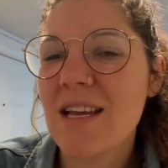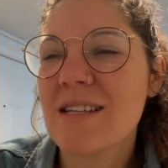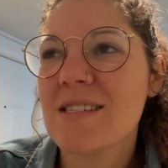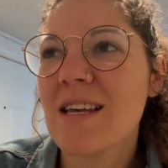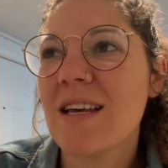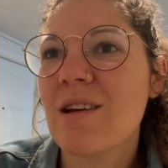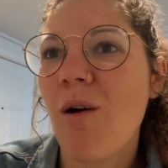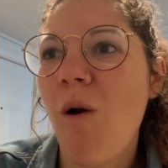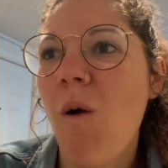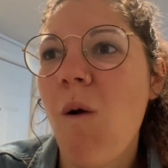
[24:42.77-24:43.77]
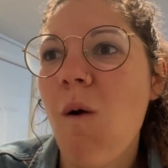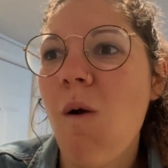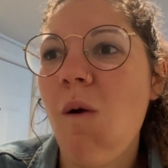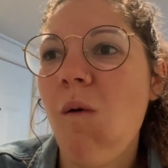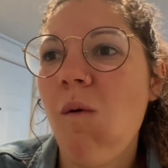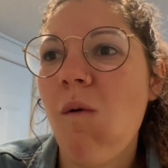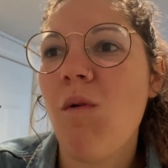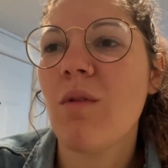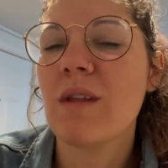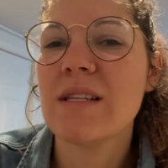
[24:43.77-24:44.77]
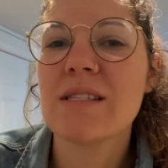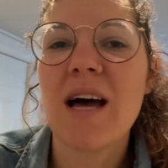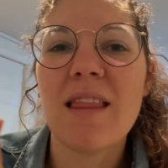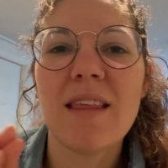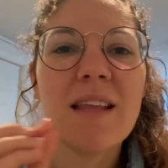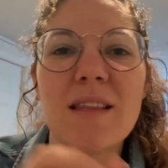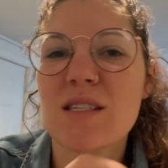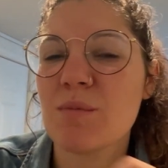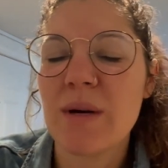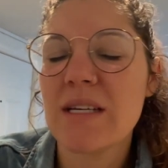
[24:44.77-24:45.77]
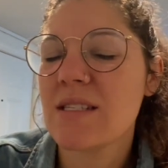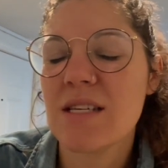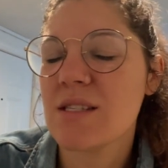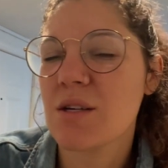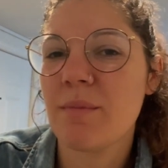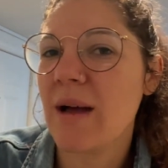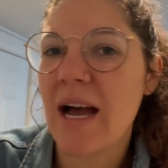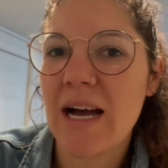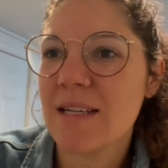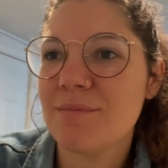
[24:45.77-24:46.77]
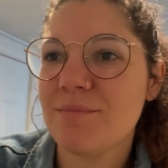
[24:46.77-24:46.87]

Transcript: It's like, it's not like the spice scenes are bad.